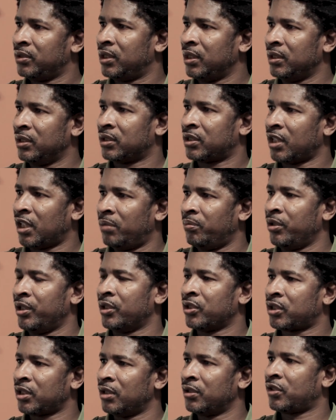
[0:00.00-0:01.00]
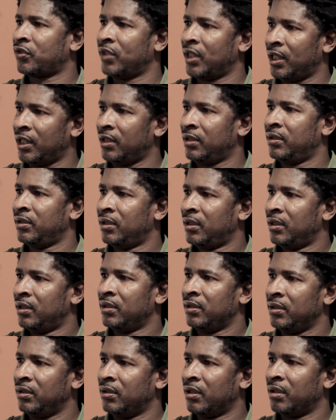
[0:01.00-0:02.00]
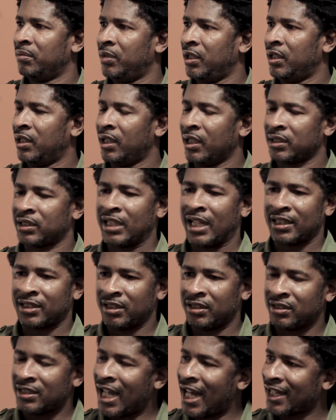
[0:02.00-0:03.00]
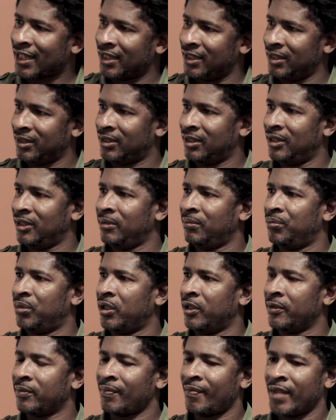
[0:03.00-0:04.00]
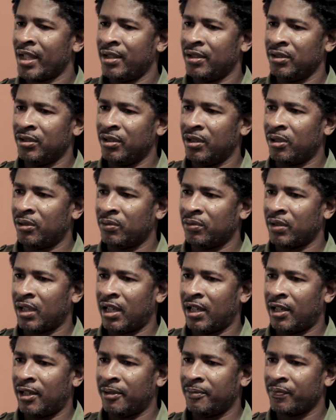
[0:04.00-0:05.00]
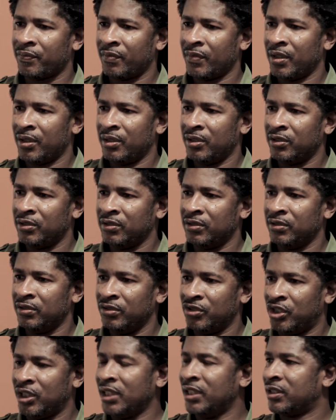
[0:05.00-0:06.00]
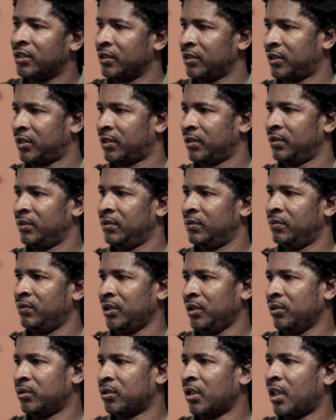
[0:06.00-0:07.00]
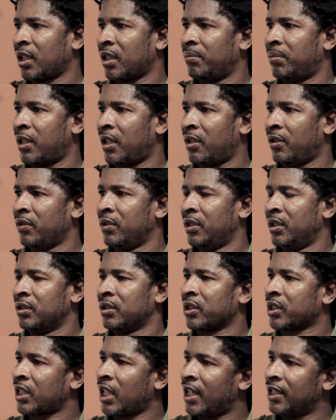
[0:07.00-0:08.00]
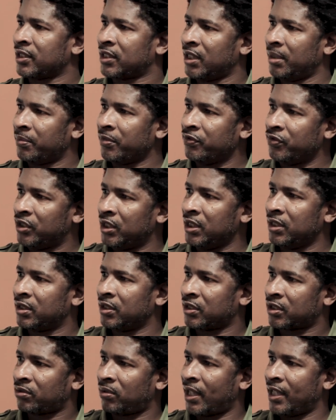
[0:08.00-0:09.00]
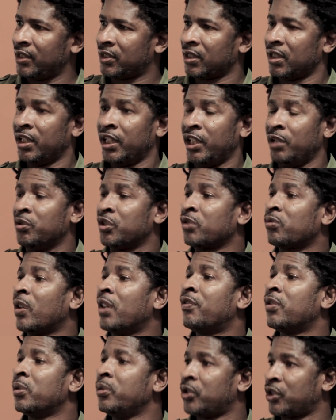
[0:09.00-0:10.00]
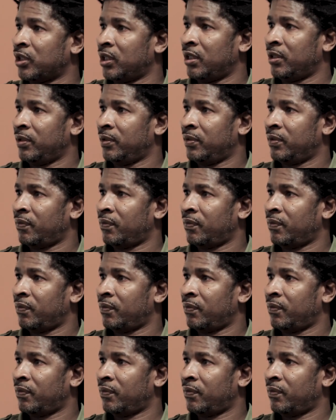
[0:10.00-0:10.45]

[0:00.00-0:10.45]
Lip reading: She just come with a church fan. You know what I mean? And that's not to knock anything, but, you know, Jesus, when you talk about the concept of Jesus Christ, he was a revolutionary.